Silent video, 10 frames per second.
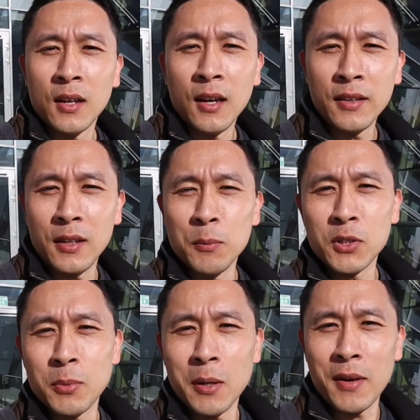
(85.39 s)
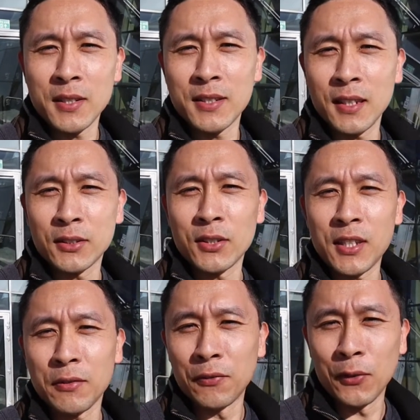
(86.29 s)
I think there must be about 6 or
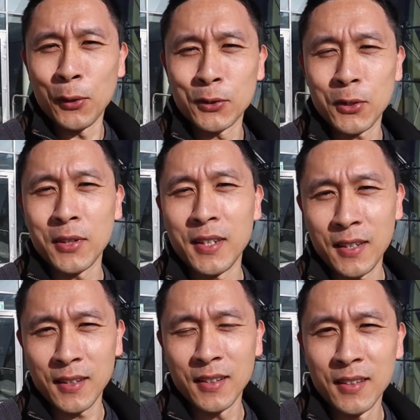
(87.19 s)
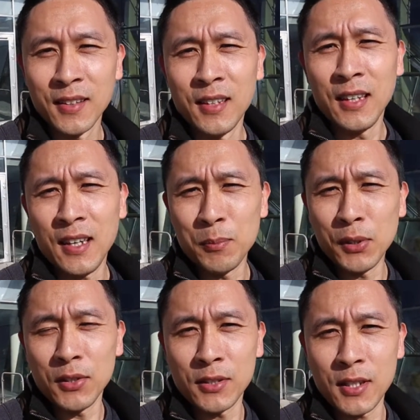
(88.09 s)
7 floors in here. And
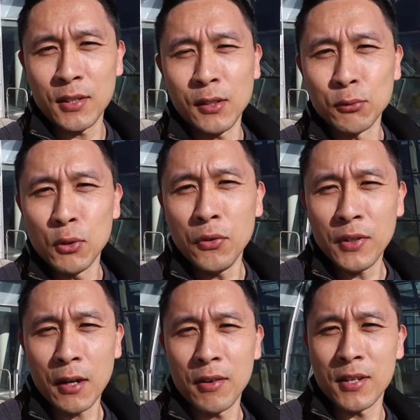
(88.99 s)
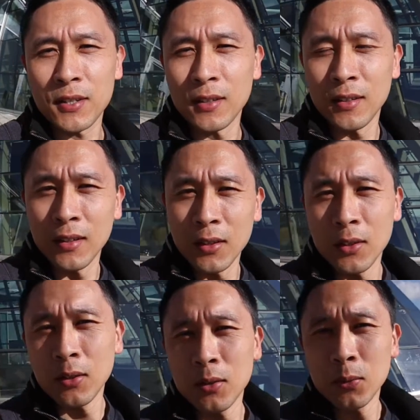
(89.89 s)
plus there's a little roof terrace
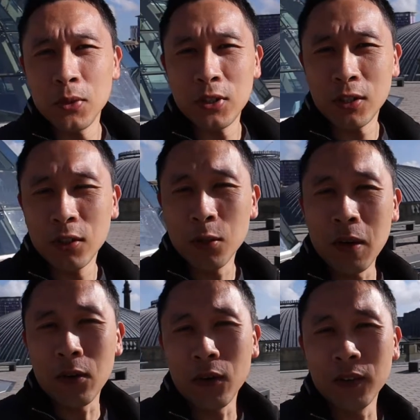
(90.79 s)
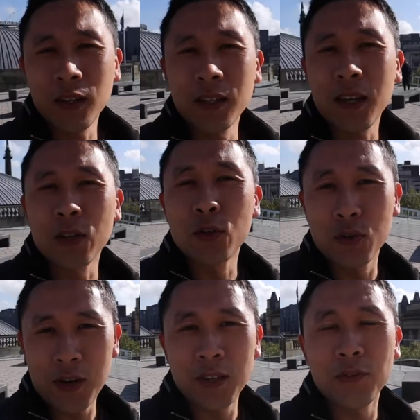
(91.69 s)
which you can come out on and get a
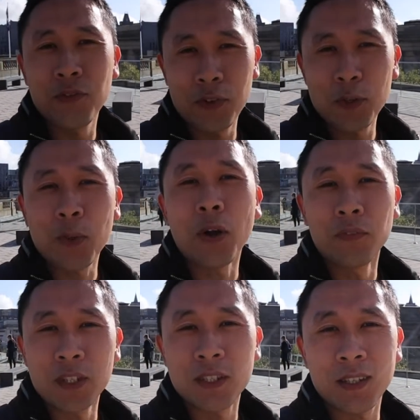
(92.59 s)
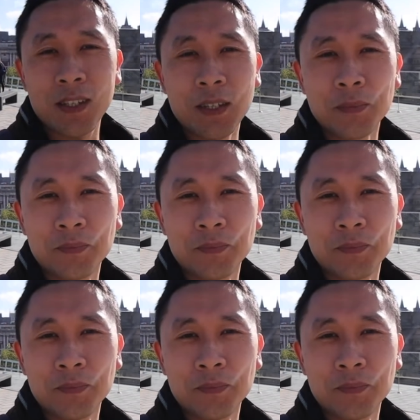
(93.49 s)
great view of the city.